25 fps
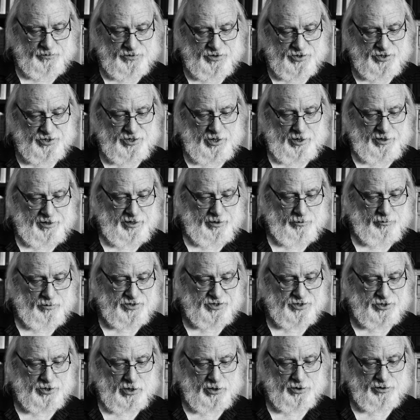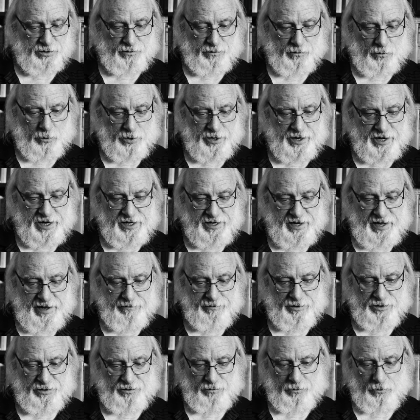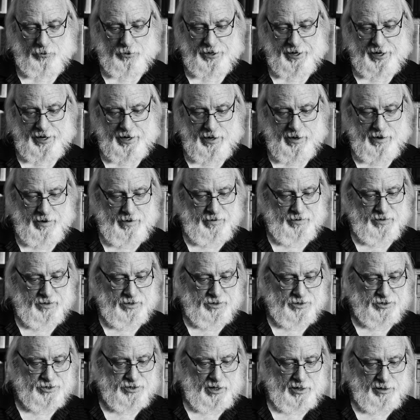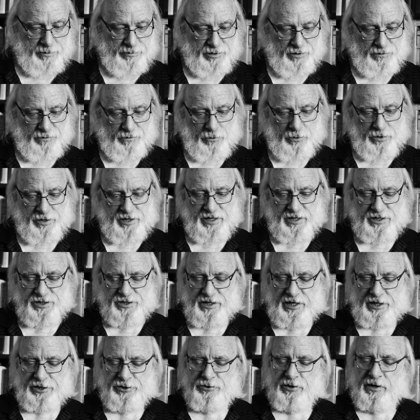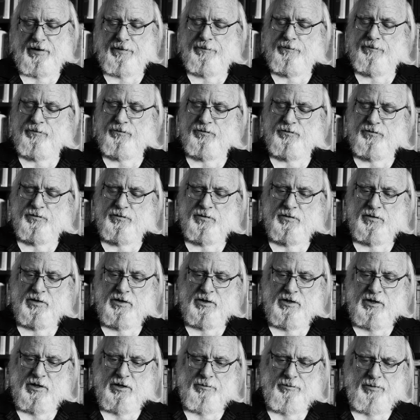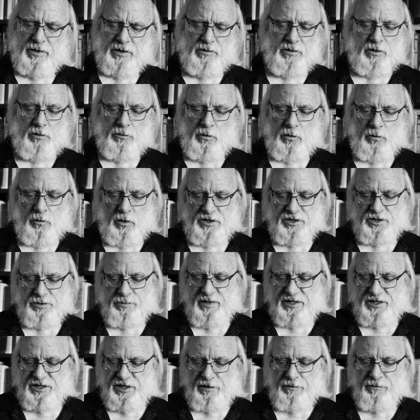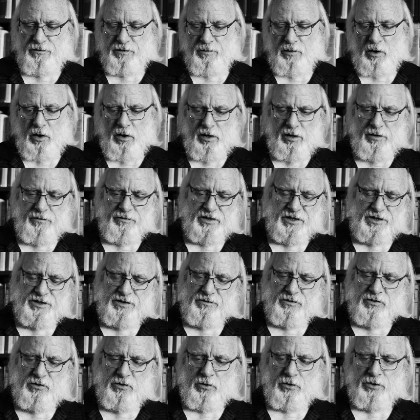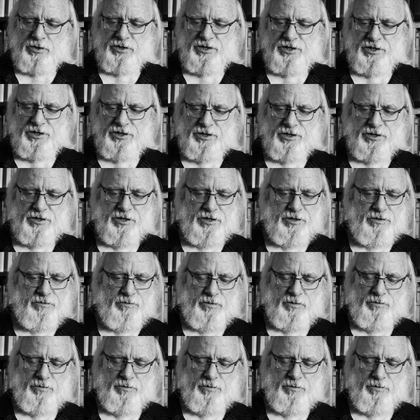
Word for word: starting with Saul's 40, David's 40, Solomon 40, etc. But what's missing from all of this, of course, is that